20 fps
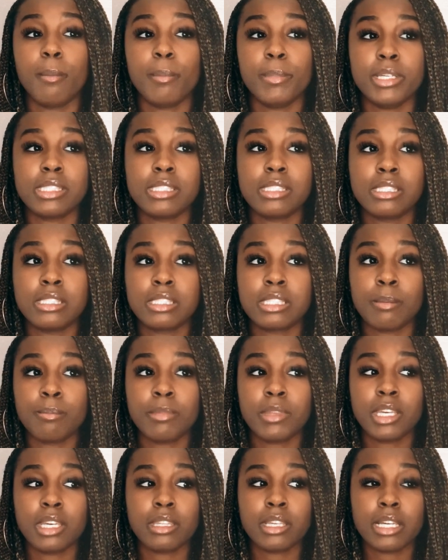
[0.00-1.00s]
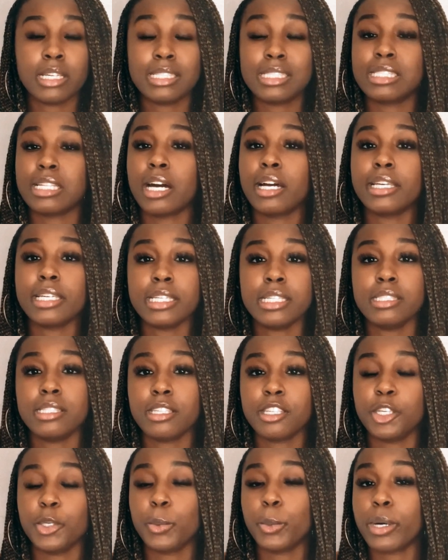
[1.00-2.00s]
It's something that is not easy.
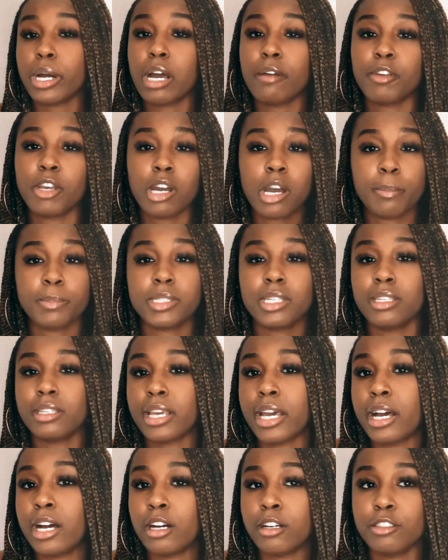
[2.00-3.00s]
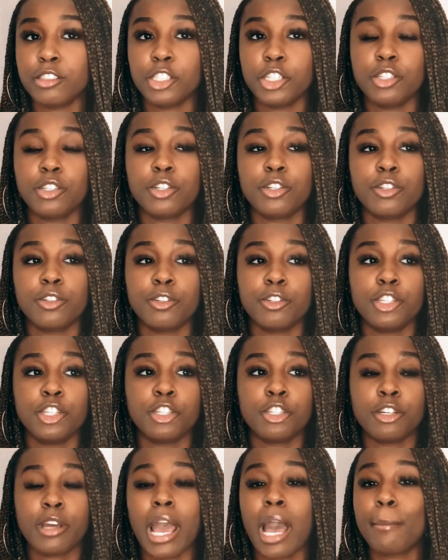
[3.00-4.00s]
You will have your ups and downs, you know,
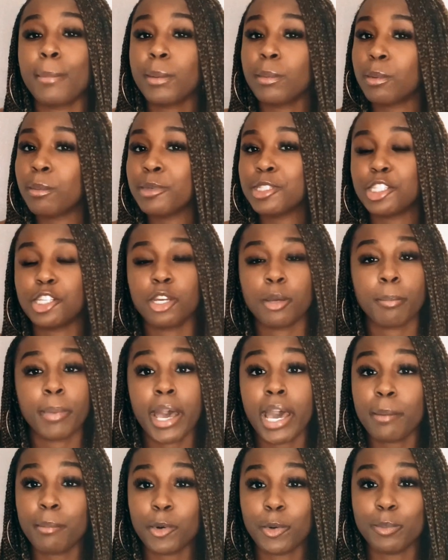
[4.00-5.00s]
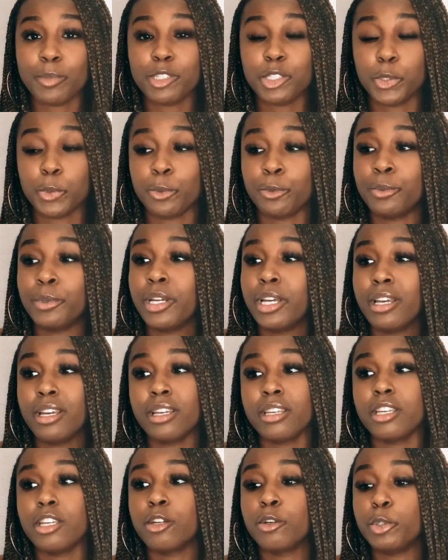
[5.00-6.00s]
your happy moments and your bad moments.
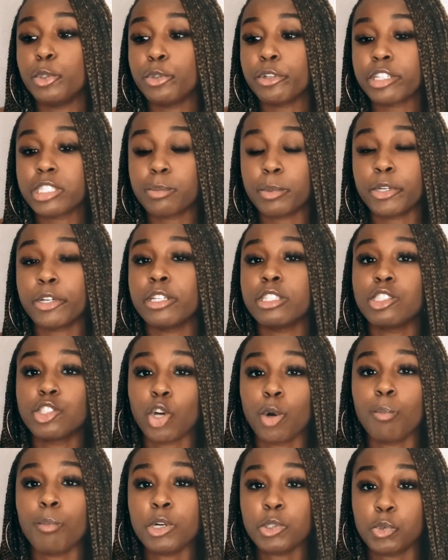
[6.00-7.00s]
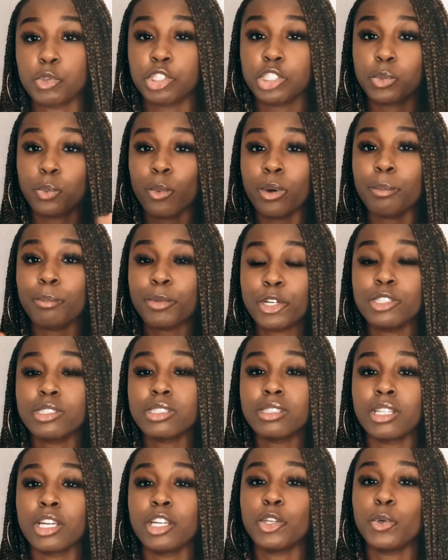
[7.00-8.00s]
You know, you experience so much with just one
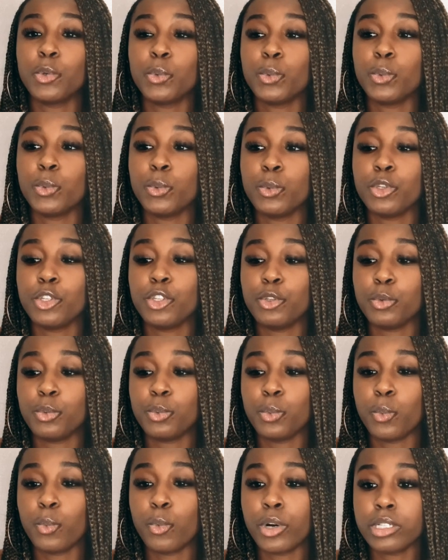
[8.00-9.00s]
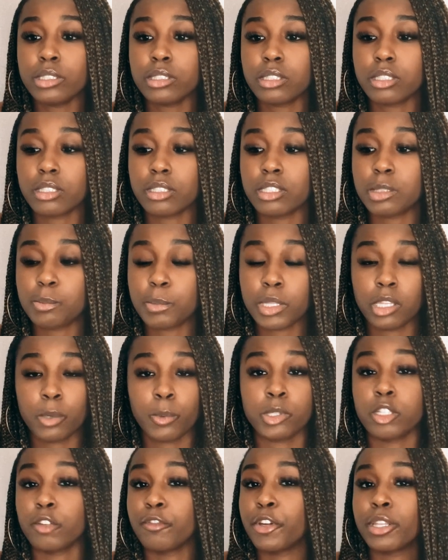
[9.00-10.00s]
person that who you want to spend the
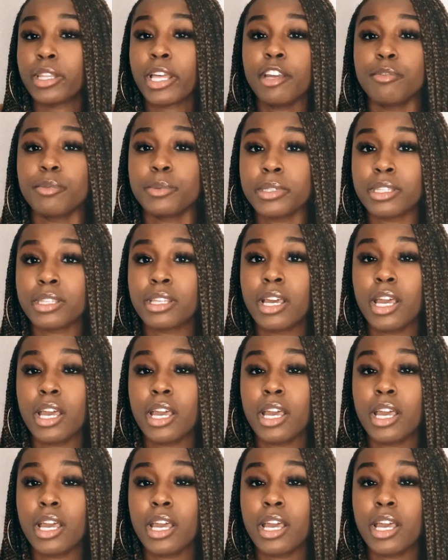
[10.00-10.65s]
rest of your life with.